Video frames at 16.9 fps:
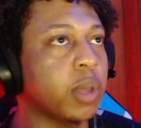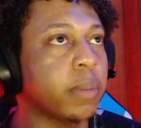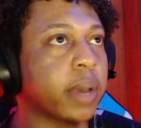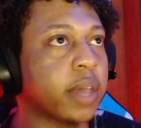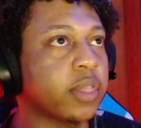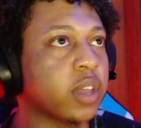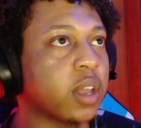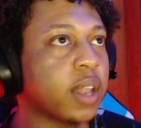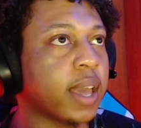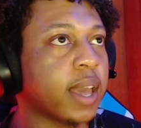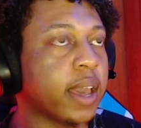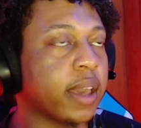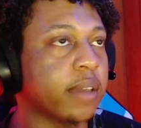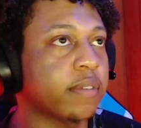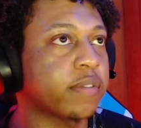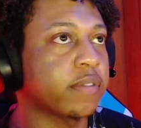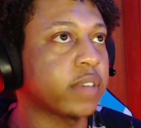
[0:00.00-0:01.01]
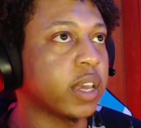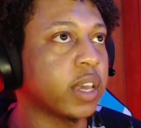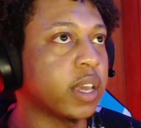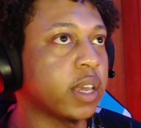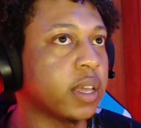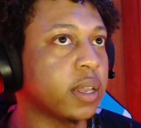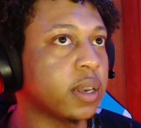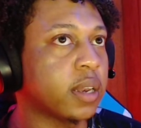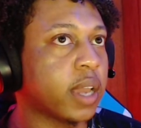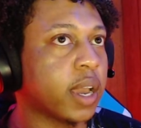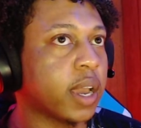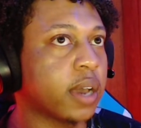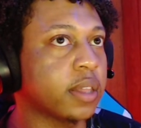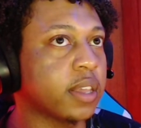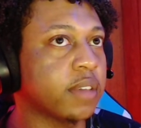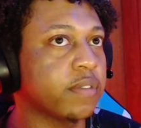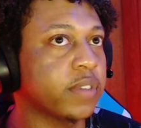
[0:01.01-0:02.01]
their life and how
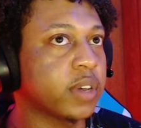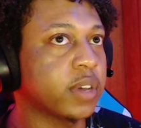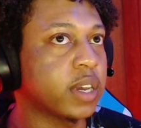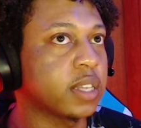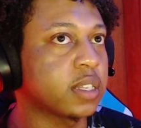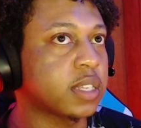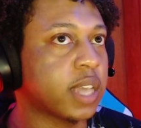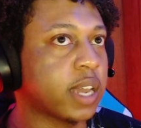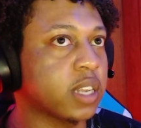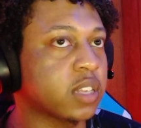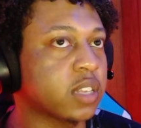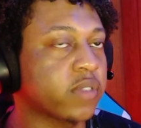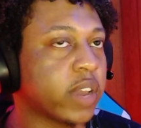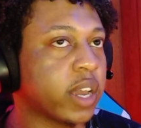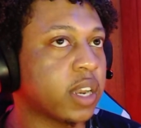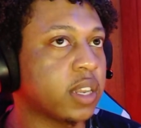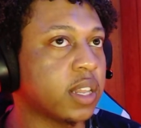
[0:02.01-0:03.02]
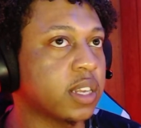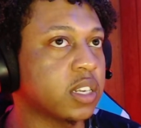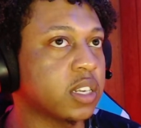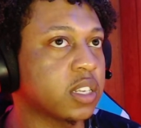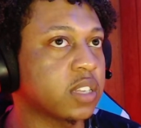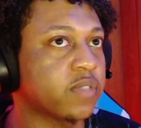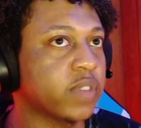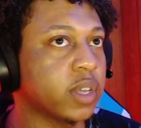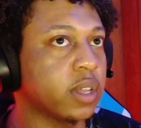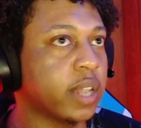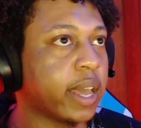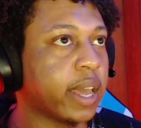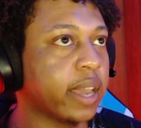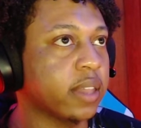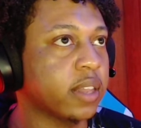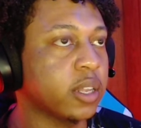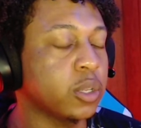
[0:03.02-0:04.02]
they feel unsatisfied, and they just feel
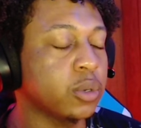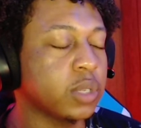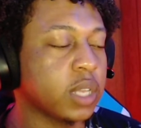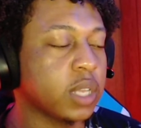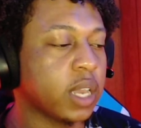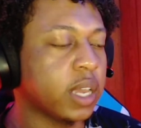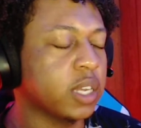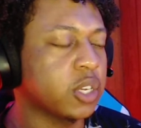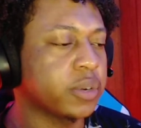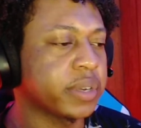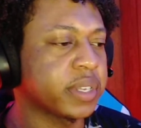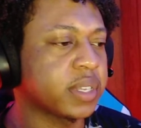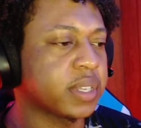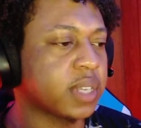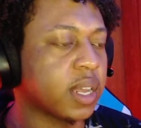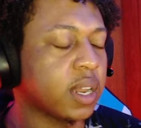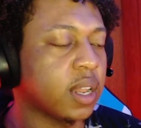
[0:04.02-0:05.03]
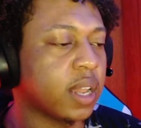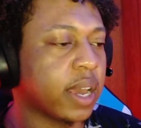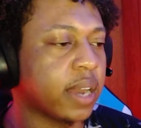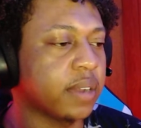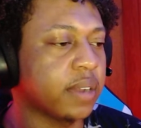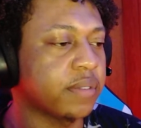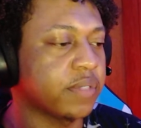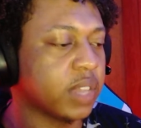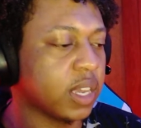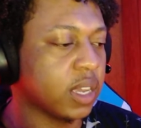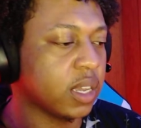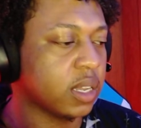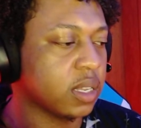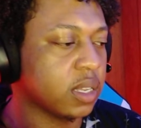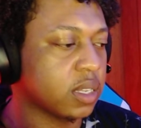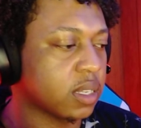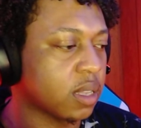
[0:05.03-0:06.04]
like they're losing interest in a lot of
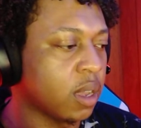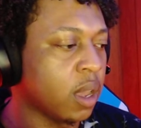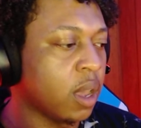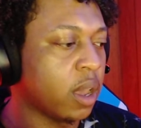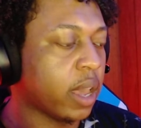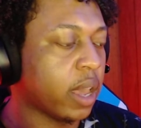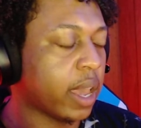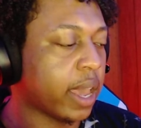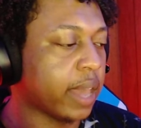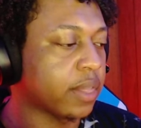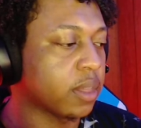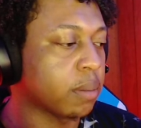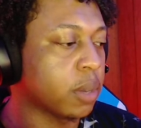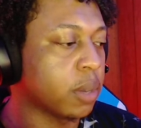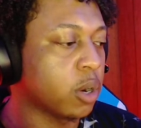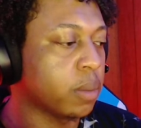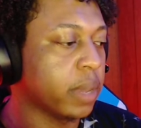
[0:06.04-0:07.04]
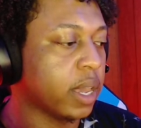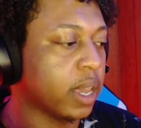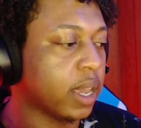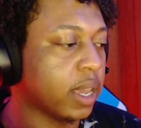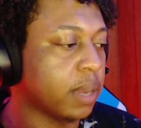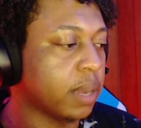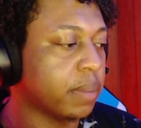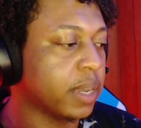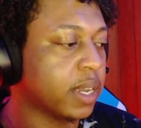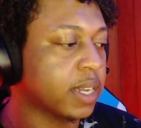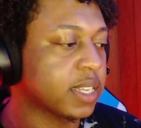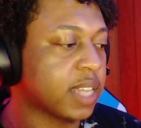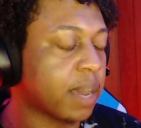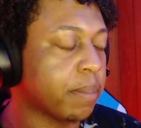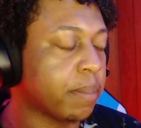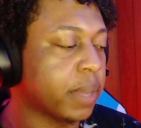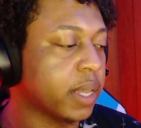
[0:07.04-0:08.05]
things at the moment. And because
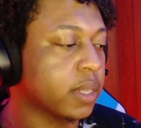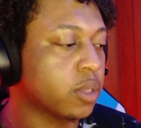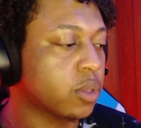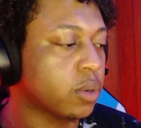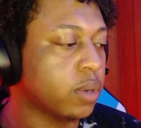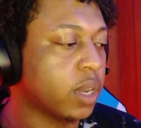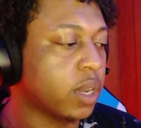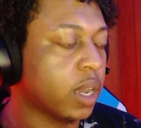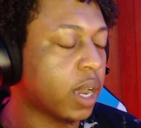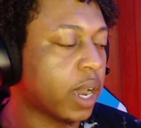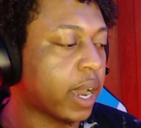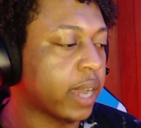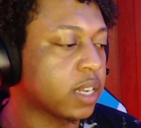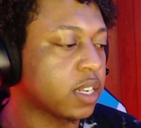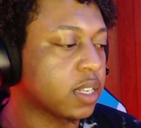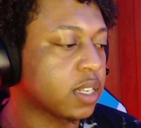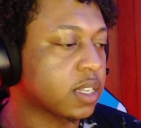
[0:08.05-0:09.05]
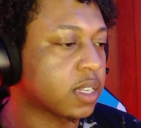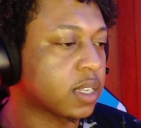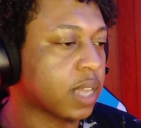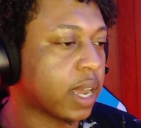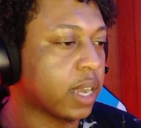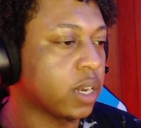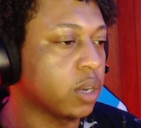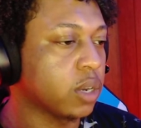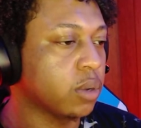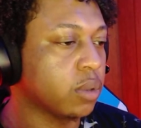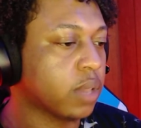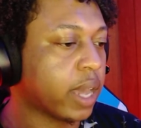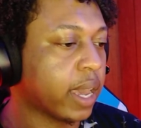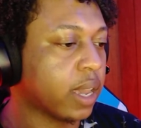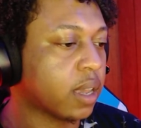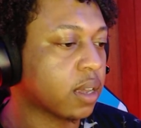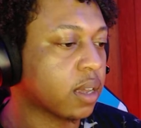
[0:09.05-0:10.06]
I've been through it, I knew,
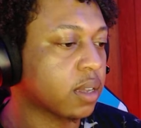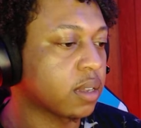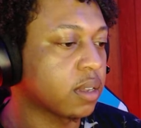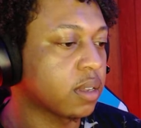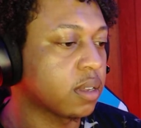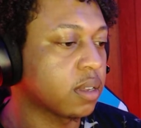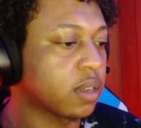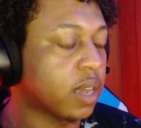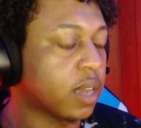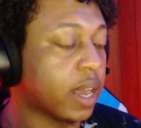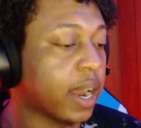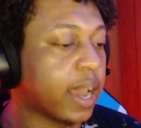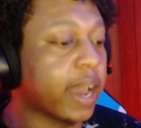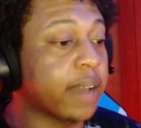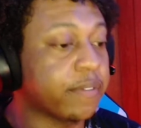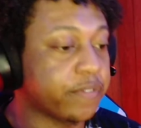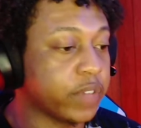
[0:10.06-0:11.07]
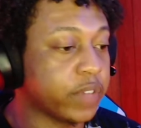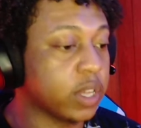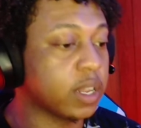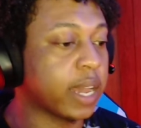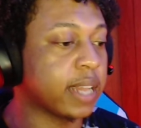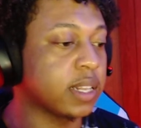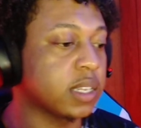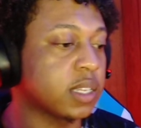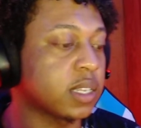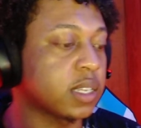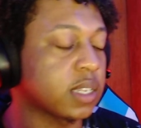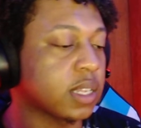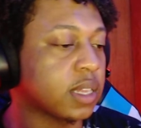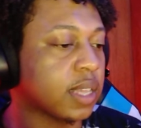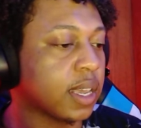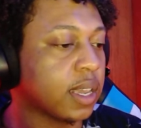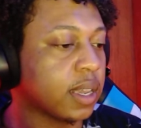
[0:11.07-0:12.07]
like, and I feel like this is a
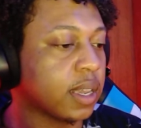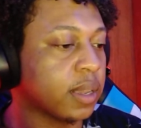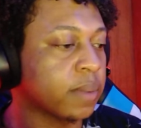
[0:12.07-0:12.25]
thing.